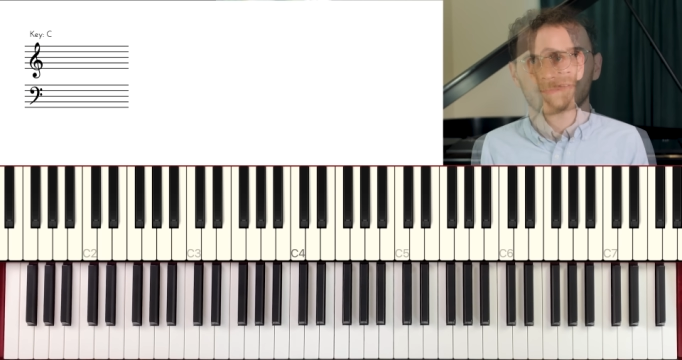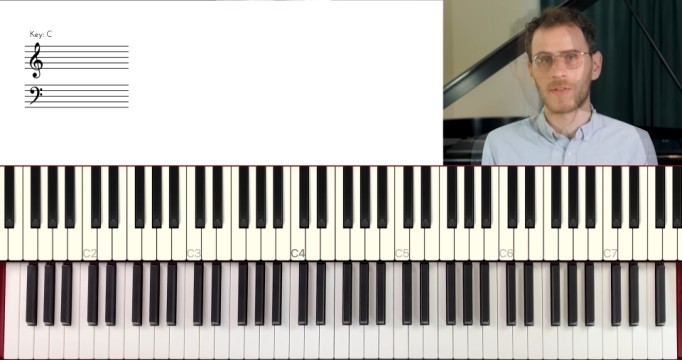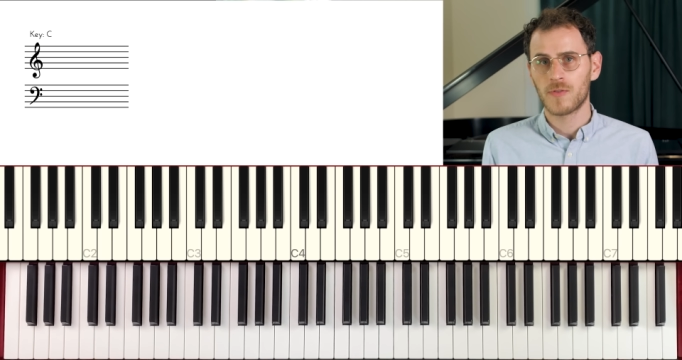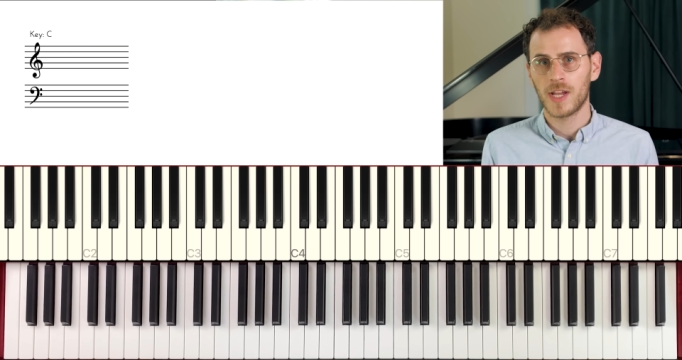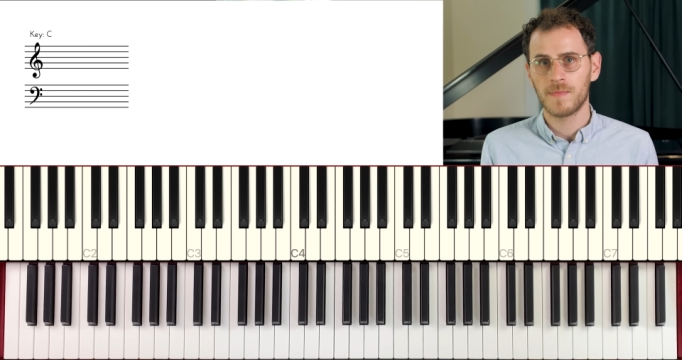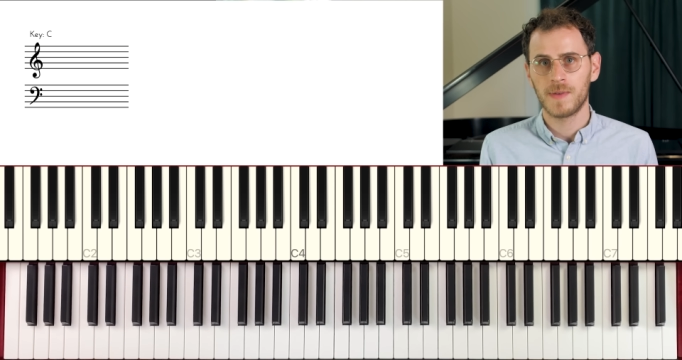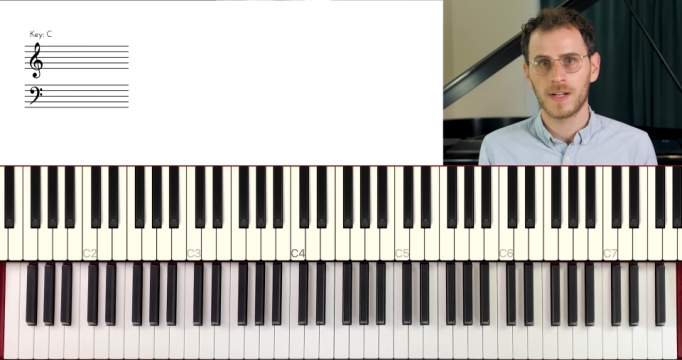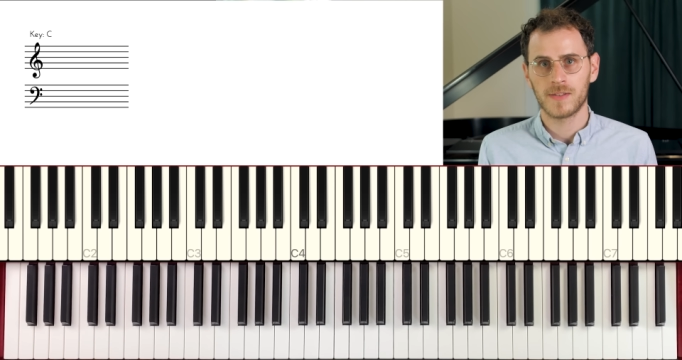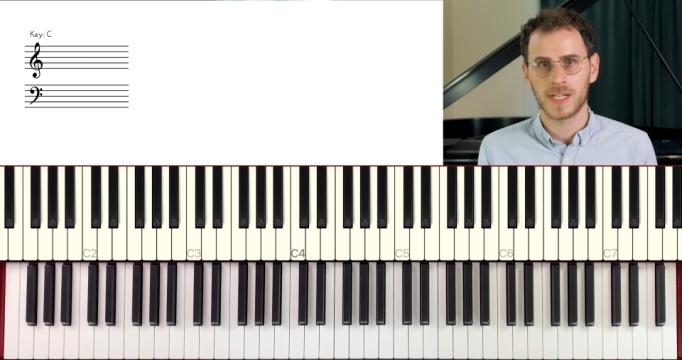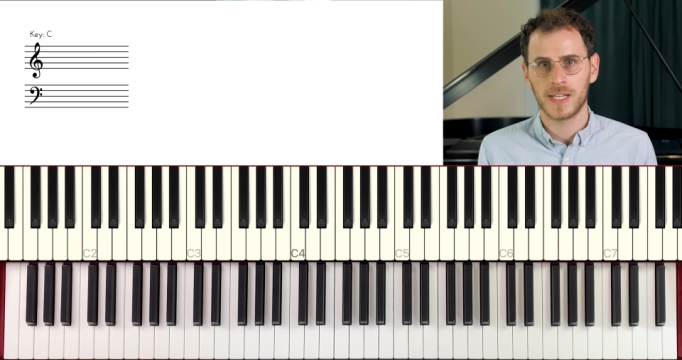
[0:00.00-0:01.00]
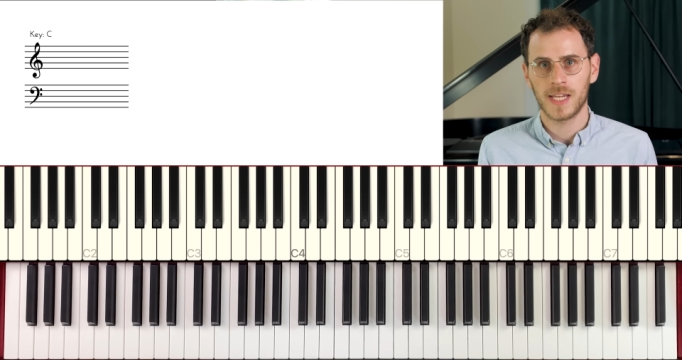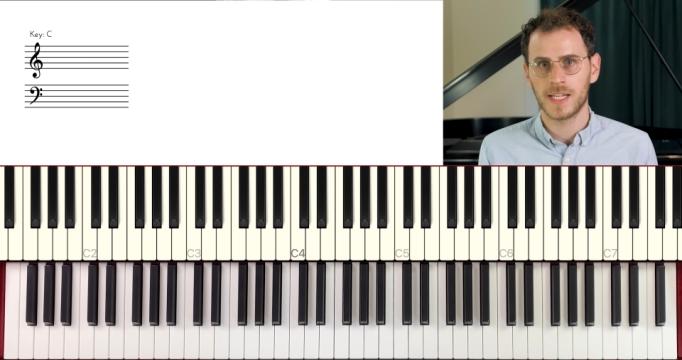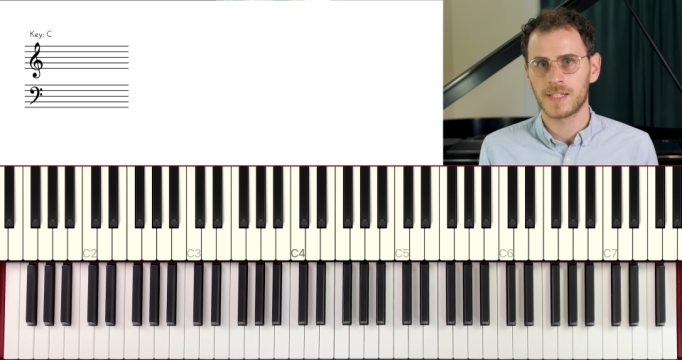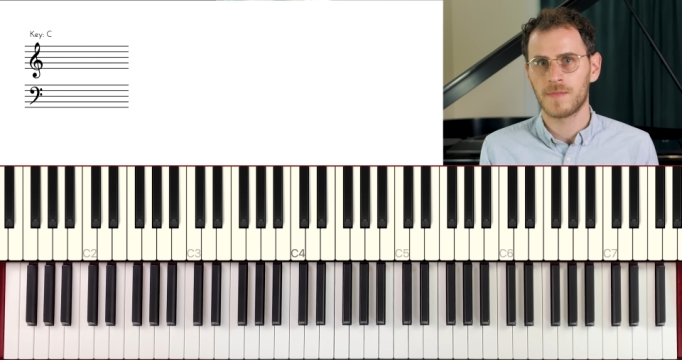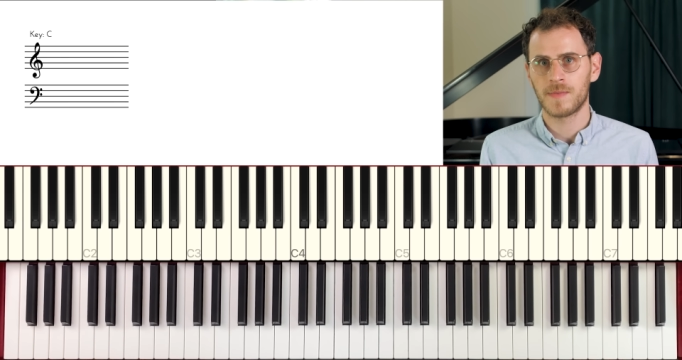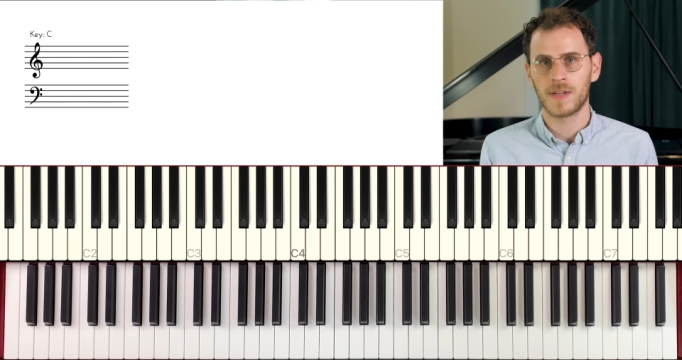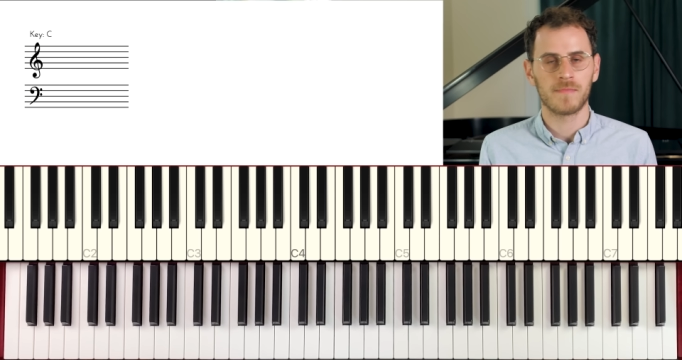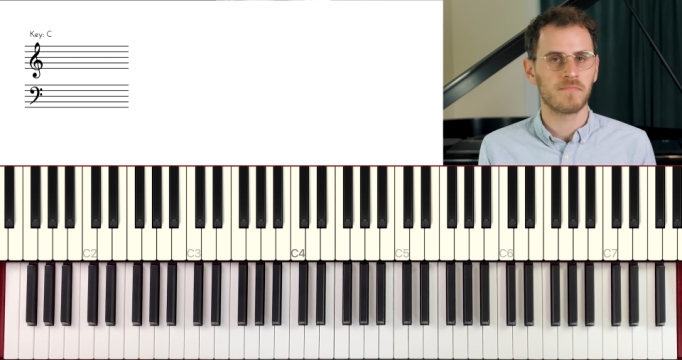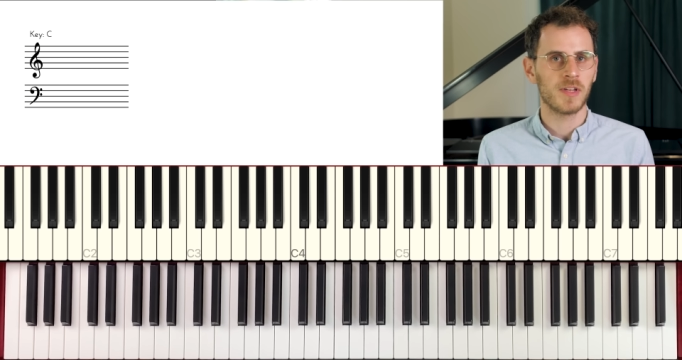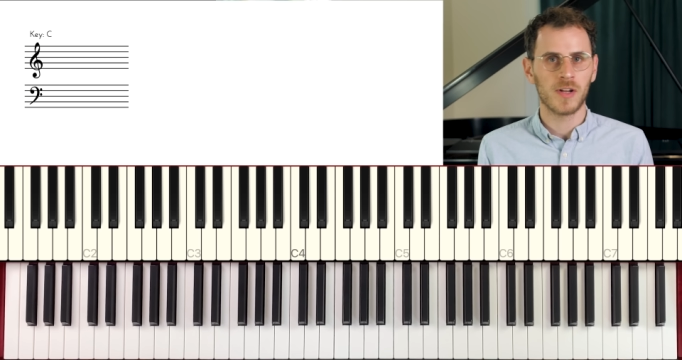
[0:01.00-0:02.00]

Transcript: But the three-hand piano technique is something,